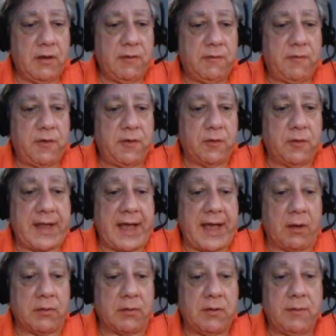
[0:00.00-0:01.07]
filled
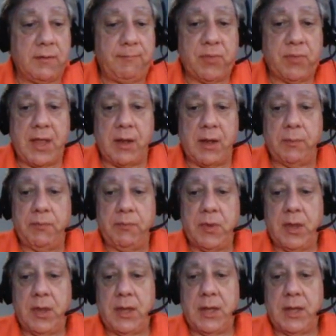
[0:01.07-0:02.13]
out. Now,
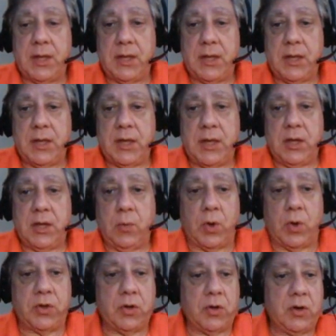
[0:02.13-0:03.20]

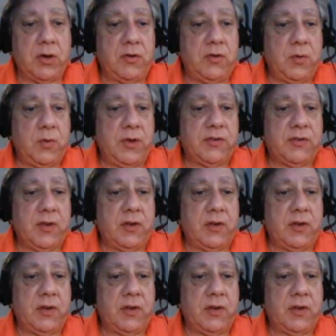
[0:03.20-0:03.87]
what they're going to do is